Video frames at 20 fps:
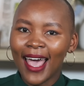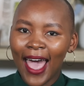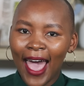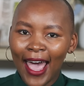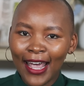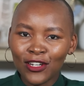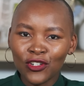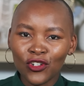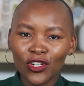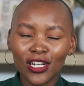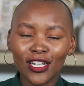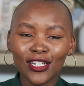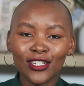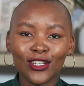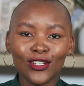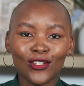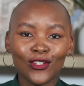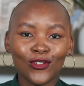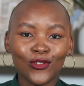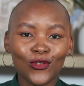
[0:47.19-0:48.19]
actually
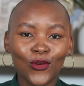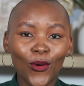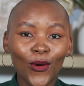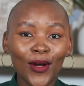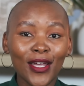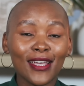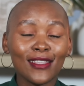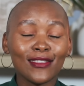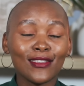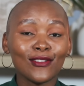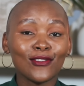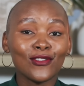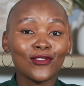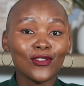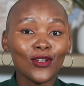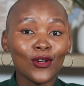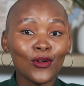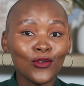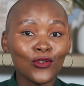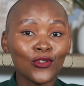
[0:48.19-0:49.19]
destroying the
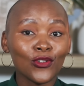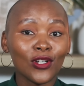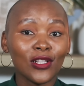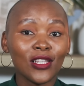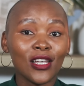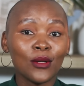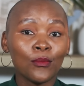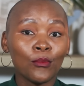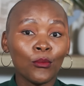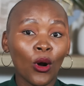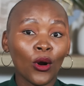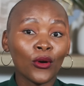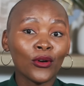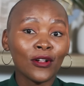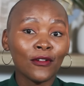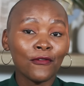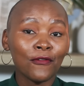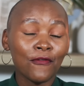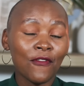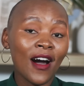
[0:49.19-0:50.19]
social and
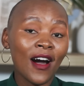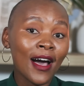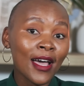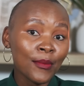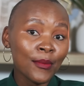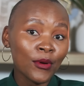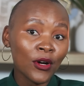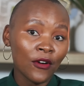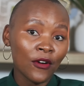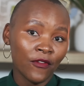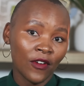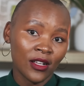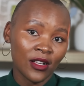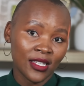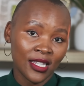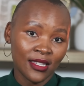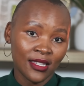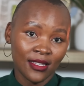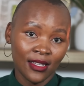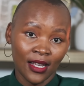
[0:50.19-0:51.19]
moral fiber of our
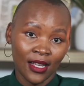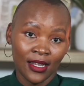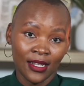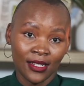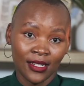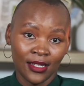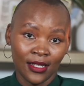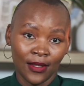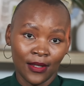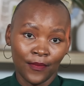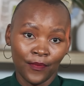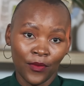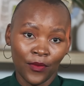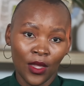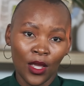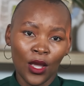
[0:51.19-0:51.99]
society.